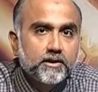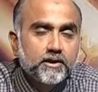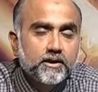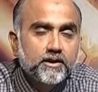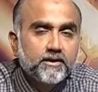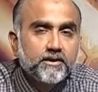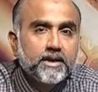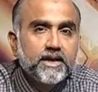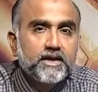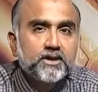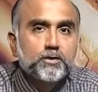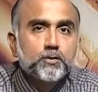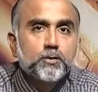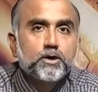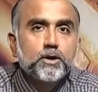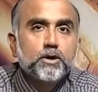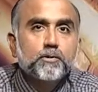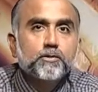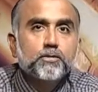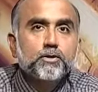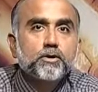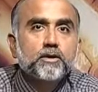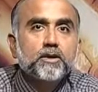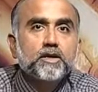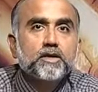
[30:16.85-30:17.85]
That's where your
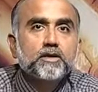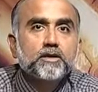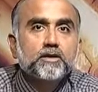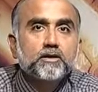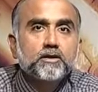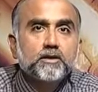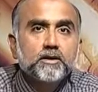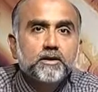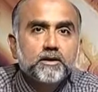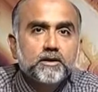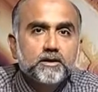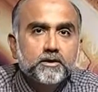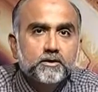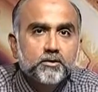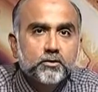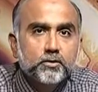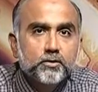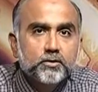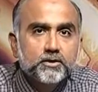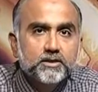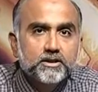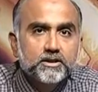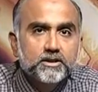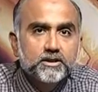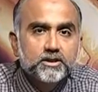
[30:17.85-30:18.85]
product
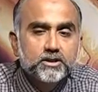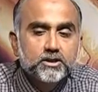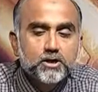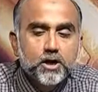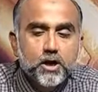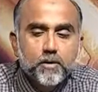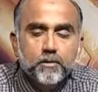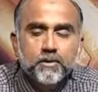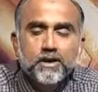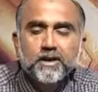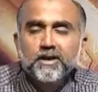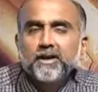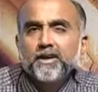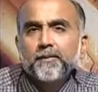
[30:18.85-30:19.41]
growth is stopped.